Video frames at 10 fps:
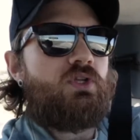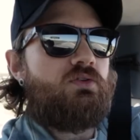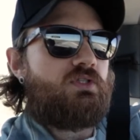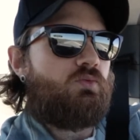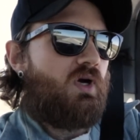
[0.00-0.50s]

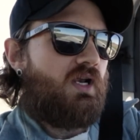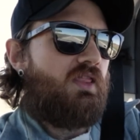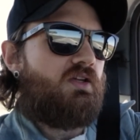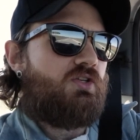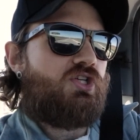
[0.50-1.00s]
using one of
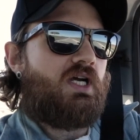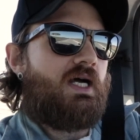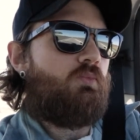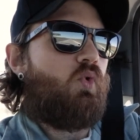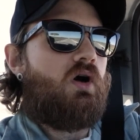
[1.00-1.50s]
the
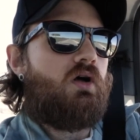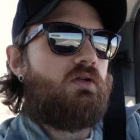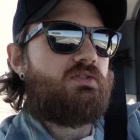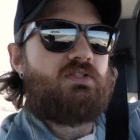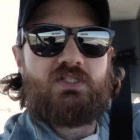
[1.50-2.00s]
shop
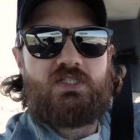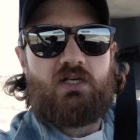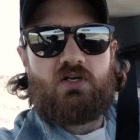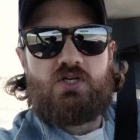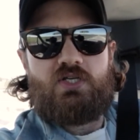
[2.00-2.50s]
walls, the
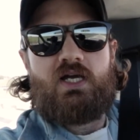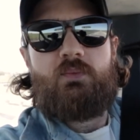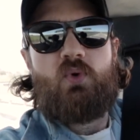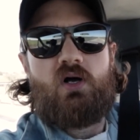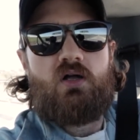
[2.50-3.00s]
exterior shop
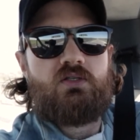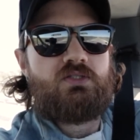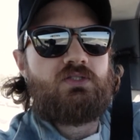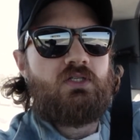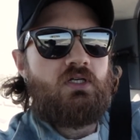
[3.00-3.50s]
walls,
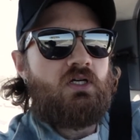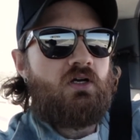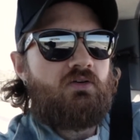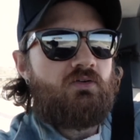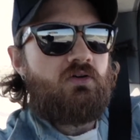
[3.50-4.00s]

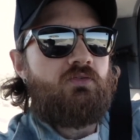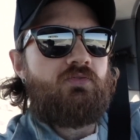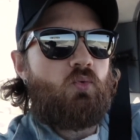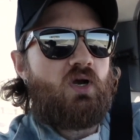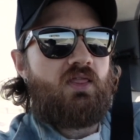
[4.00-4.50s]

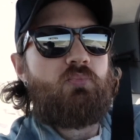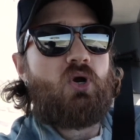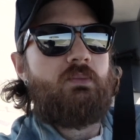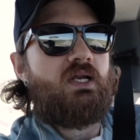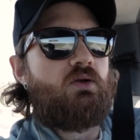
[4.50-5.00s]
for one of the
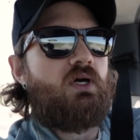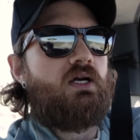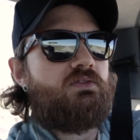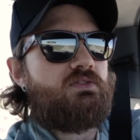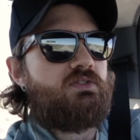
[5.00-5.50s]
permanent
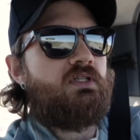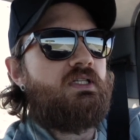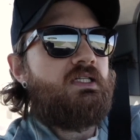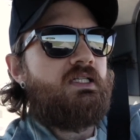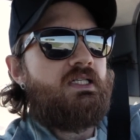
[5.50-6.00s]
runs.
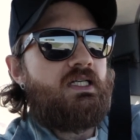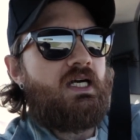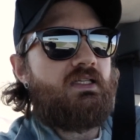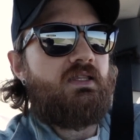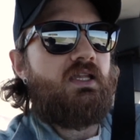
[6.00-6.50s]

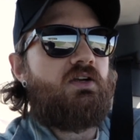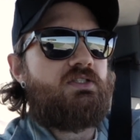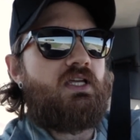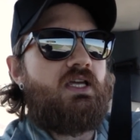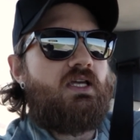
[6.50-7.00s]
And then
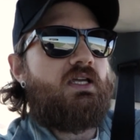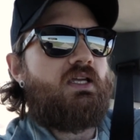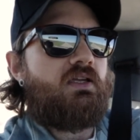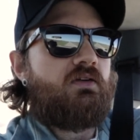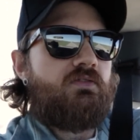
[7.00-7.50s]
there's
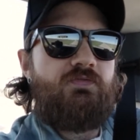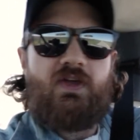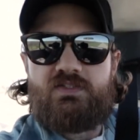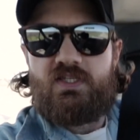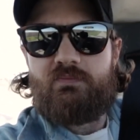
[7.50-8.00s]
a
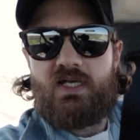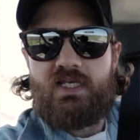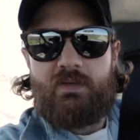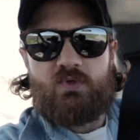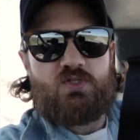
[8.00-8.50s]
fence that my
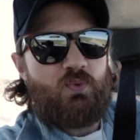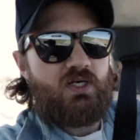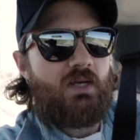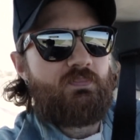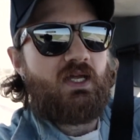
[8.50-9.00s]
neighbors put
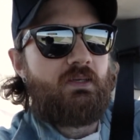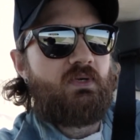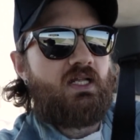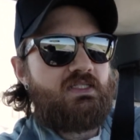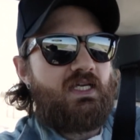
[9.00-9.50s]
up that I'm
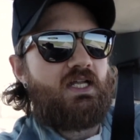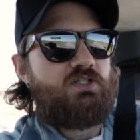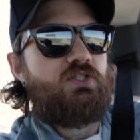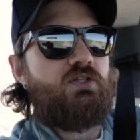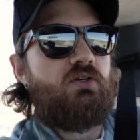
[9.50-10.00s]
gonna attach
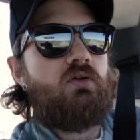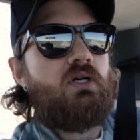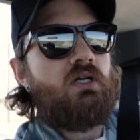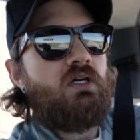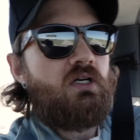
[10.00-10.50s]
to
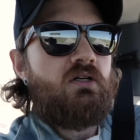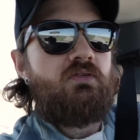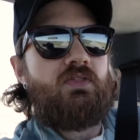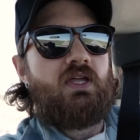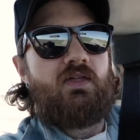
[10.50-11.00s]

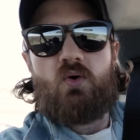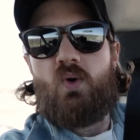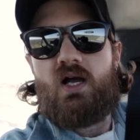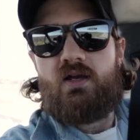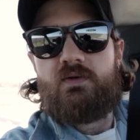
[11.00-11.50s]
for the other
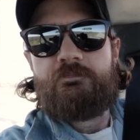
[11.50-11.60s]
wire.